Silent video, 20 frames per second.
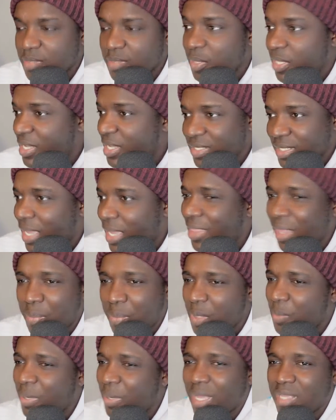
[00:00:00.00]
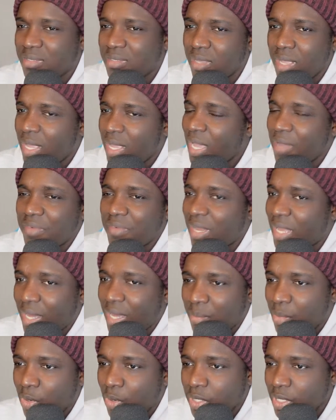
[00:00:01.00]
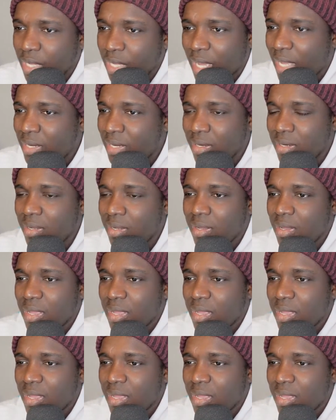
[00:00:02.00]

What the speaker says: because other people have a lot of money, and